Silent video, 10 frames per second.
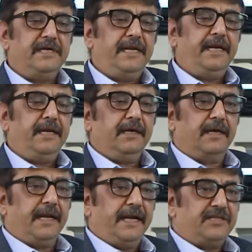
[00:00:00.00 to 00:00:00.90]
indeed a
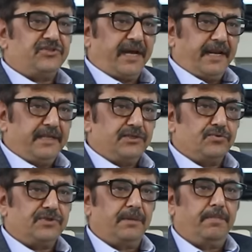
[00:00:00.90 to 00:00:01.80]
great challenge
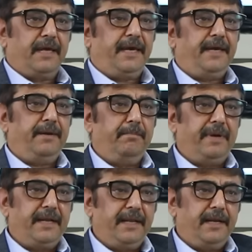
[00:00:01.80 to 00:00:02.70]
to supply
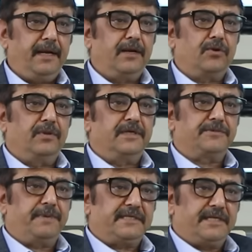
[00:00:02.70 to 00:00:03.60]
material to this
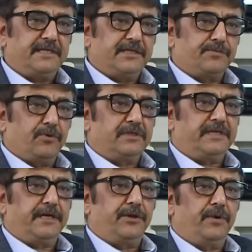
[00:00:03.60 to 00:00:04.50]
prestigious
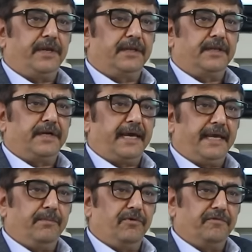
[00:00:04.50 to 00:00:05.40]
project during the
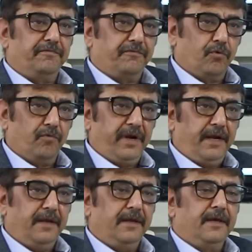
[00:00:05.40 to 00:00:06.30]
time of COVID,
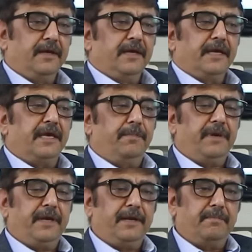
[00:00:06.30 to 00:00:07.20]

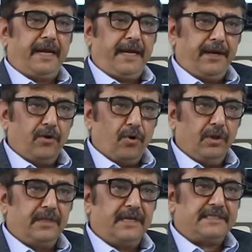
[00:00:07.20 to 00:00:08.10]
keeping in mind
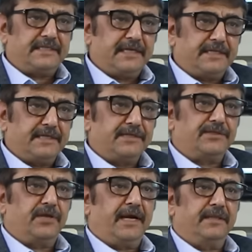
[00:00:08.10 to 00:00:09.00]
all the
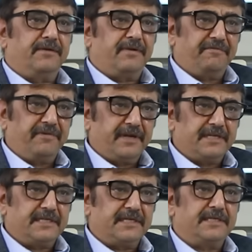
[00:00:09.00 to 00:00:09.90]
restrictions and the traffic
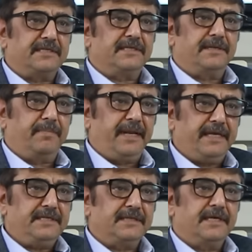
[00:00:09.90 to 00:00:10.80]
restrictions in
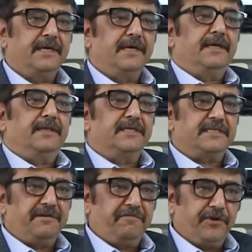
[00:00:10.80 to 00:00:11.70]
place, the
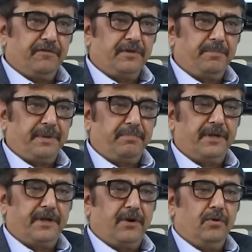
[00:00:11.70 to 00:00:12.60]
safety of the
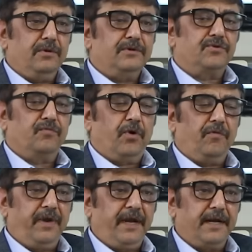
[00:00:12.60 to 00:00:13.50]
people around. So what
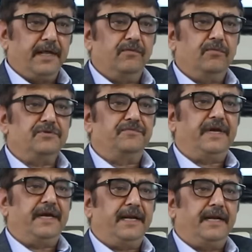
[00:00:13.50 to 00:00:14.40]
we had done was we
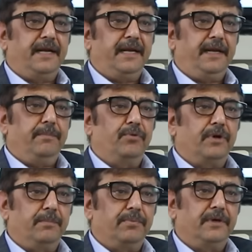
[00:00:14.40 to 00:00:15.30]
had indeed put
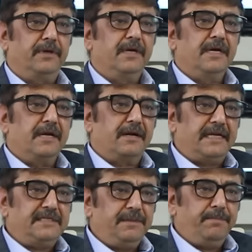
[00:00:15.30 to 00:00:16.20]
up a
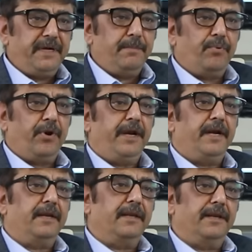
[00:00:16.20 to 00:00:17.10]
transshipment
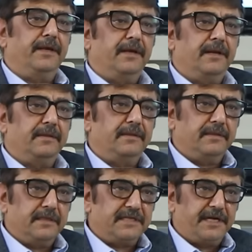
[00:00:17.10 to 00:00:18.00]
point near
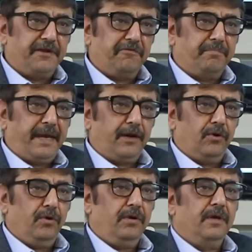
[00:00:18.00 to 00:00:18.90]
the city of
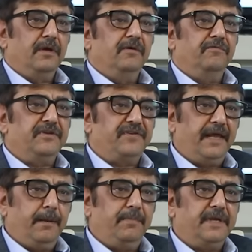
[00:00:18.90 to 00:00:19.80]
Bangalore, which
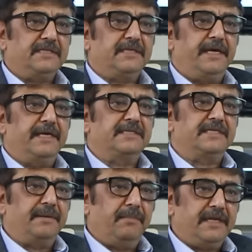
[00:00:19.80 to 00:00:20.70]
helped us in
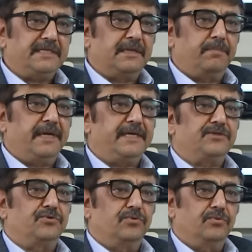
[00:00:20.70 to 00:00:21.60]
seamless supplies
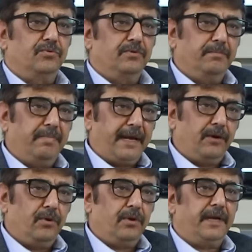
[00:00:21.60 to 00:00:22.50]
to
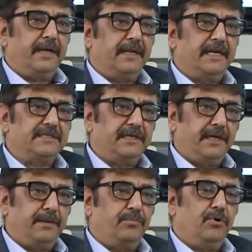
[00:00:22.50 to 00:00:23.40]
Bengaluru International
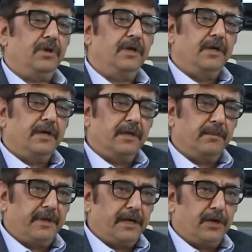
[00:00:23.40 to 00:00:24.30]
Airport
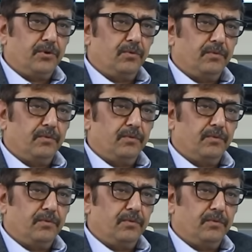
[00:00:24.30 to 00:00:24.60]
Terminal 2.